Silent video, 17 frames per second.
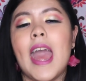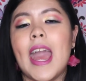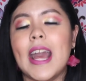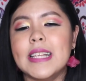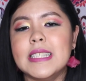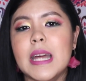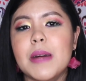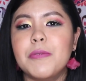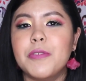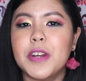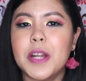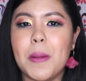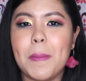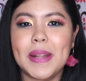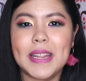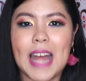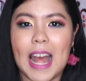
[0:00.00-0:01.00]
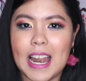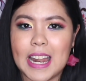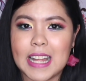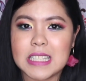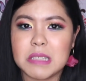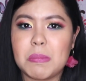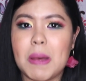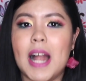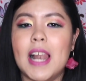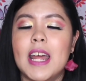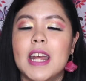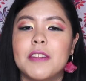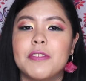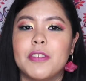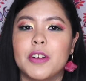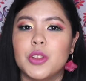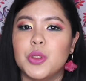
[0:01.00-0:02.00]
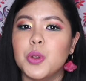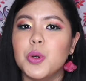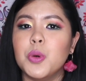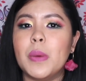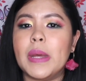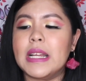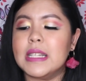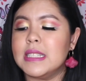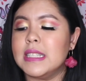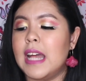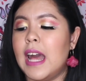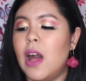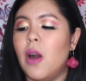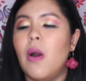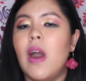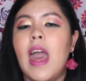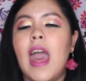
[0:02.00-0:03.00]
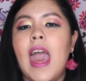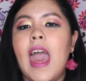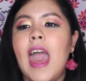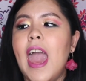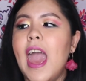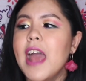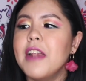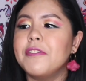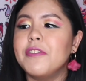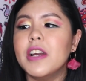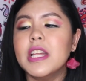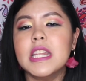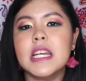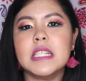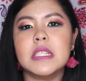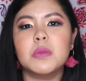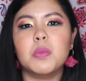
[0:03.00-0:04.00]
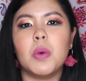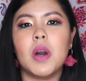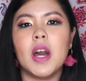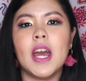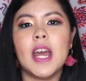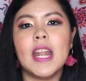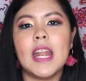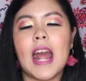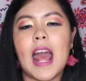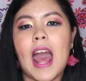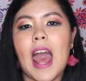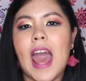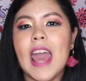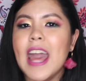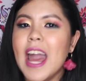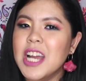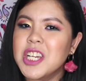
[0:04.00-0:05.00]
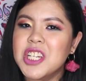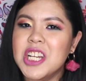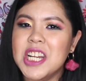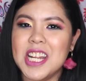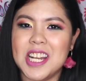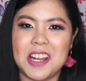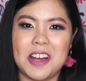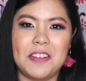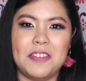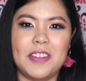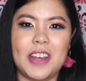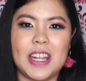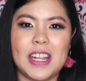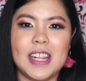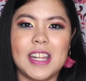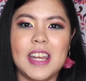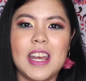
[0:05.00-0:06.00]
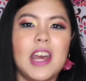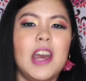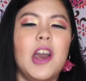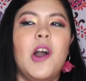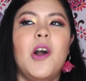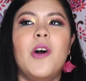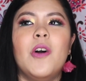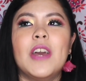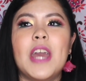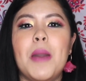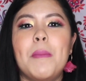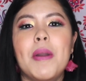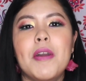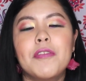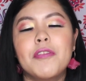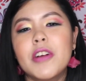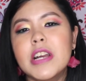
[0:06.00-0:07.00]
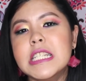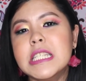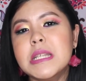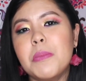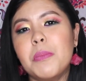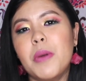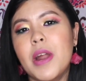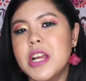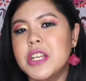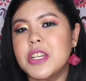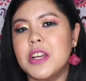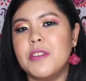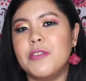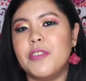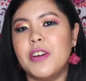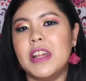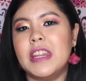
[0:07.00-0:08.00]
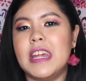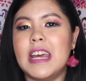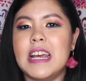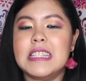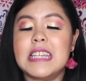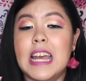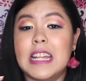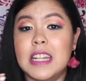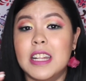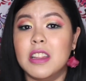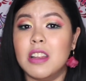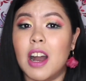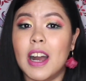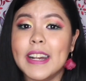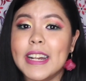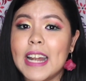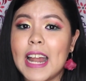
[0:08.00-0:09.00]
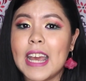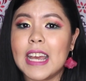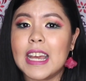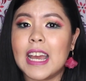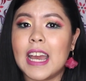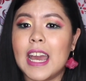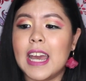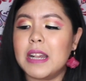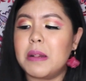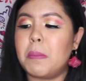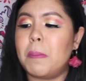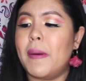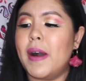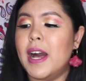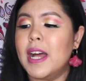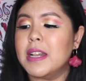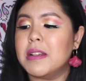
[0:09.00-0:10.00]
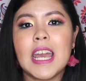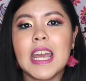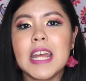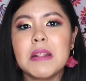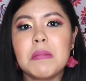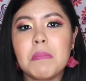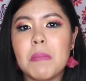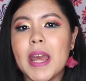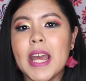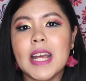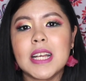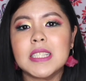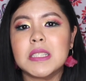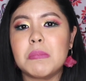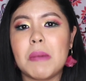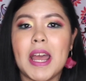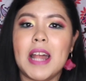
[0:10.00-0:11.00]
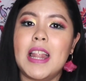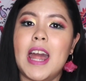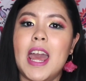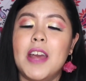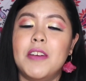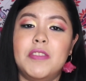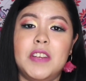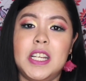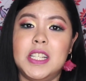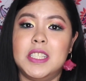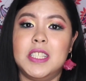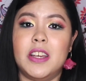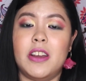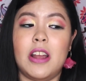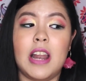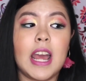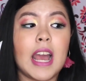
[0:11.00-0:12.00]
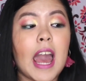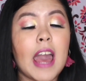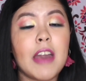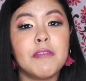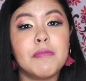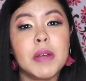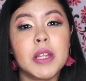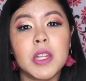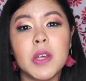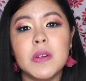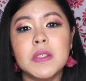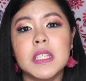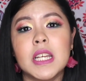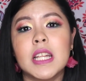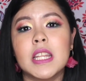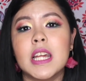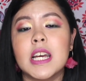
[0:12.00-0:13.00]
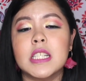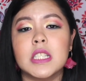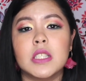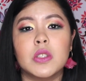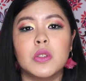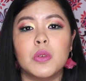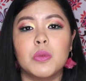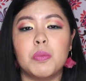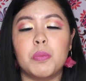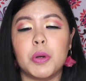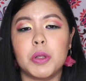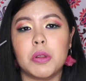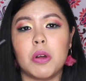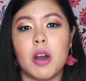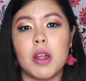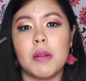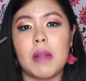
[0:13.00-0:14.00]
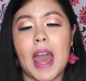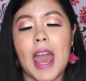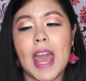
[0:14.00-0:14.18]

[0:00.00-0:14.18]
except for the Metallics palette for 2 weeks now. And for this one, I actually love it. Okay, my first impression for this, I did not like it, but it makes my life easier. Like, I've been using this to put on